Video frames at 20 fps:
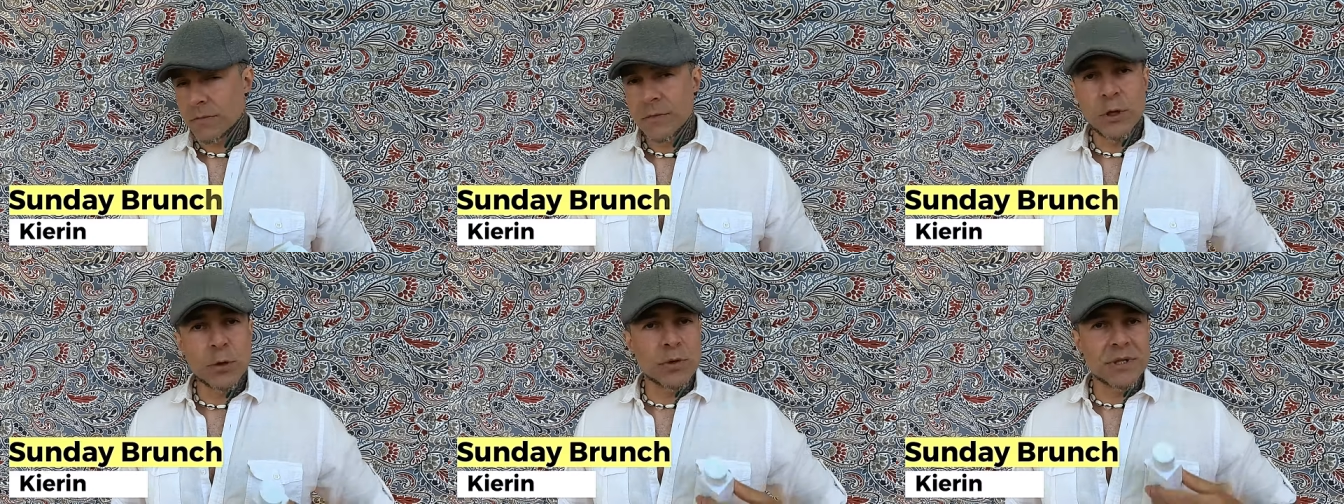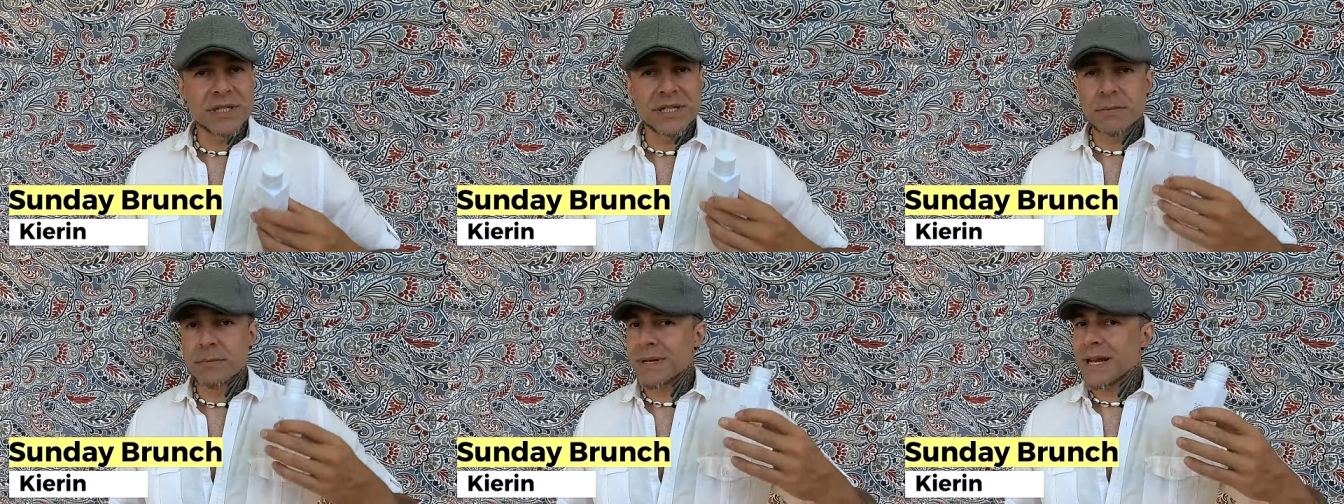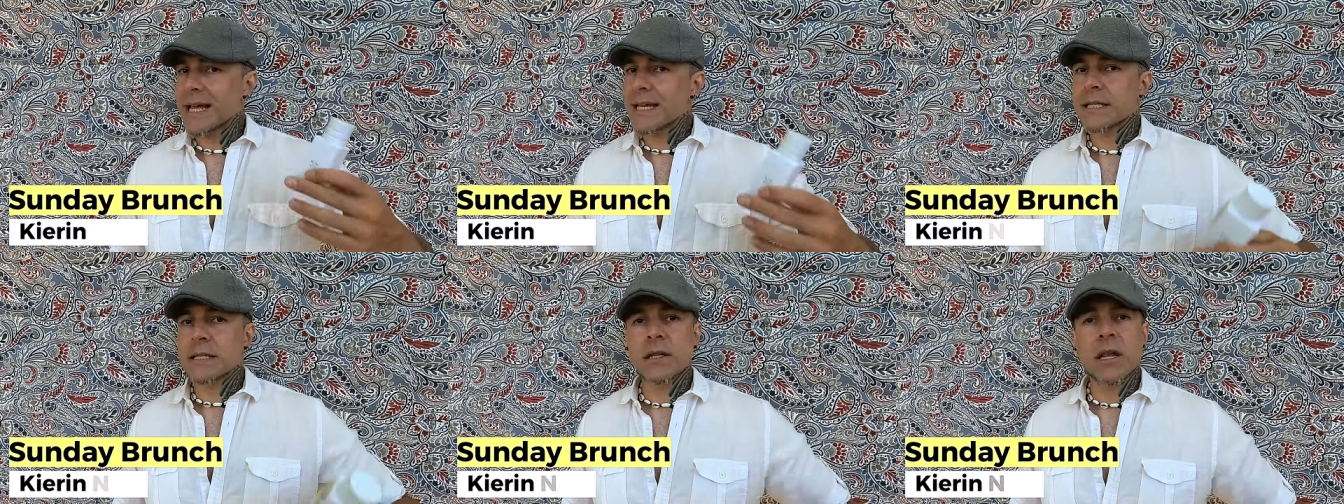There is some
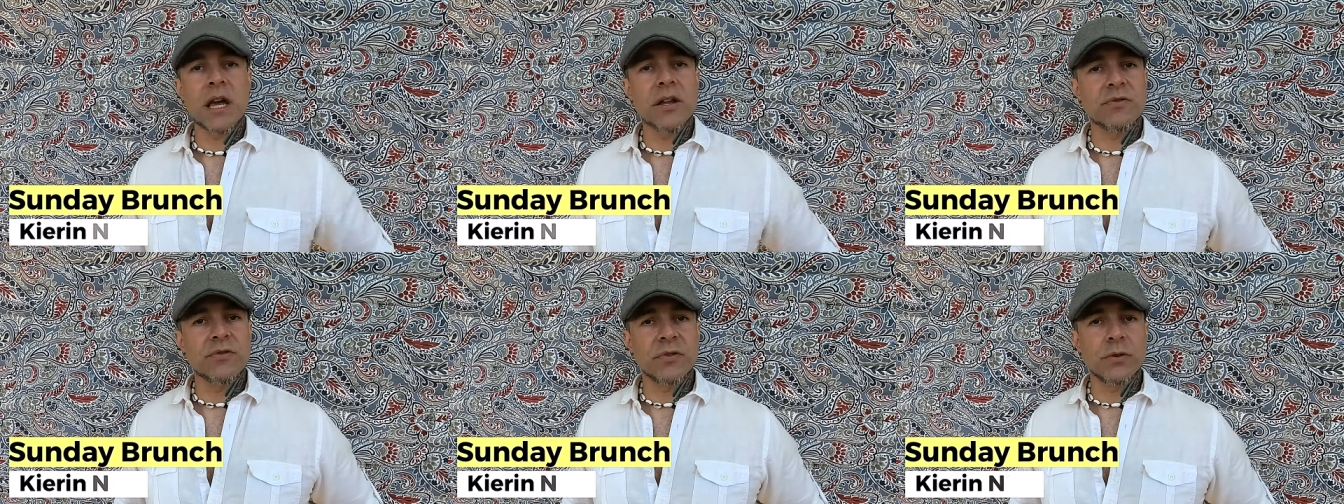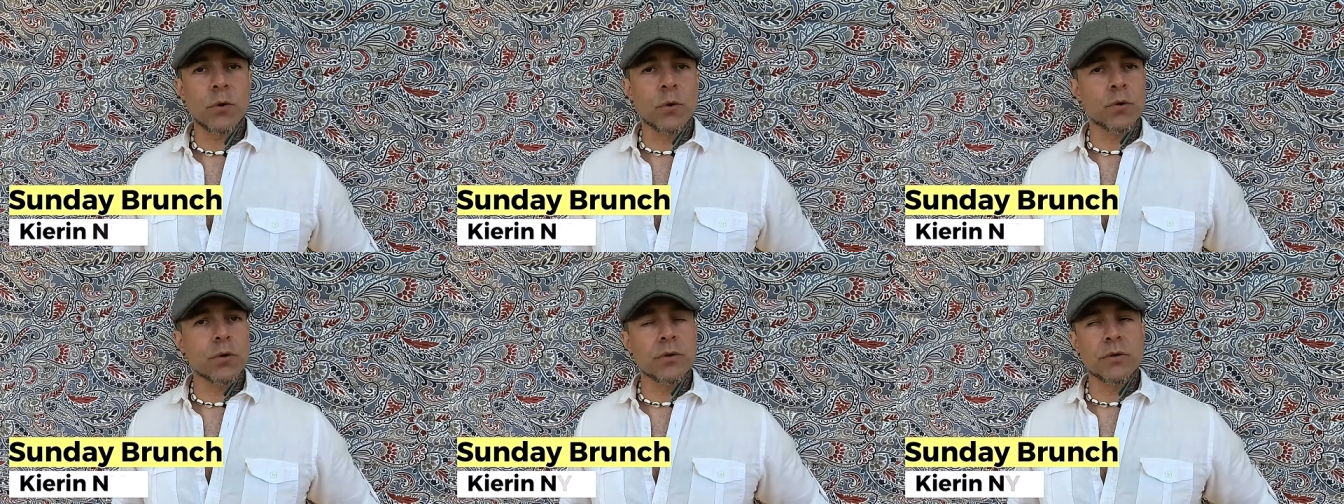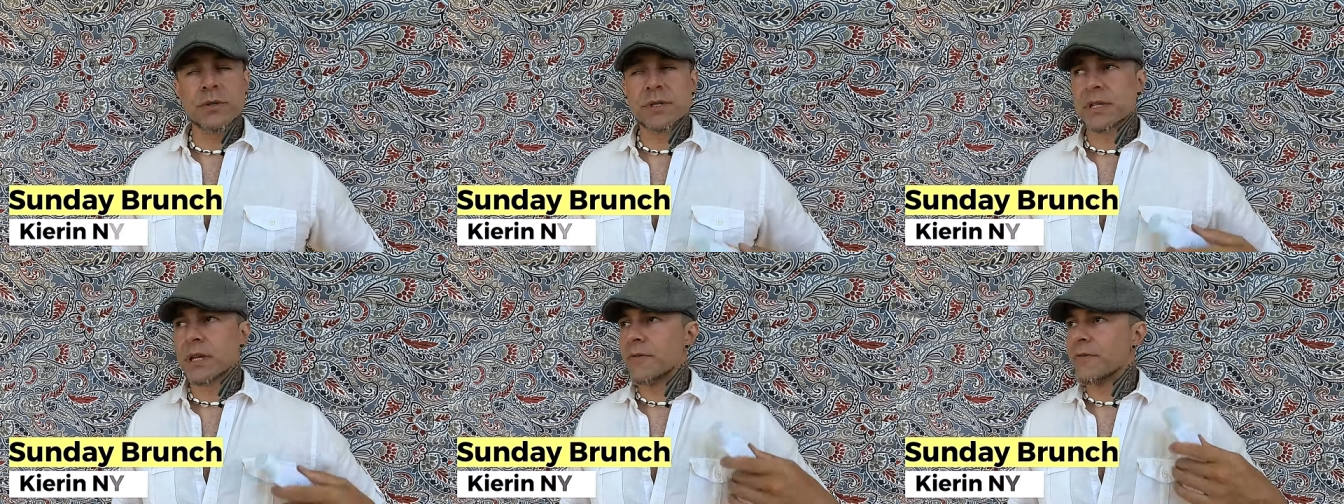nice light
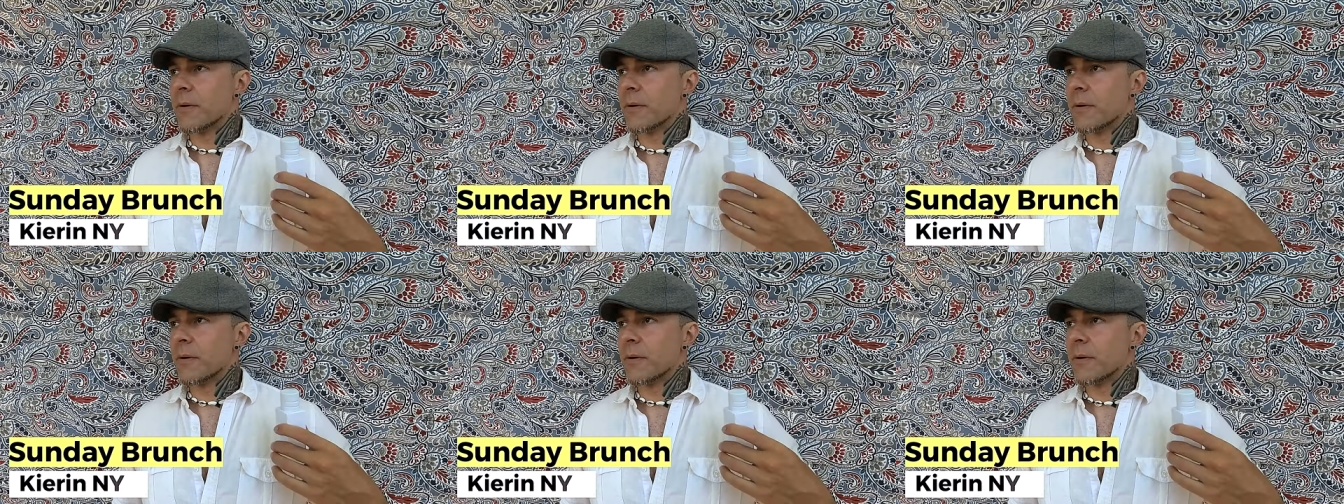florals.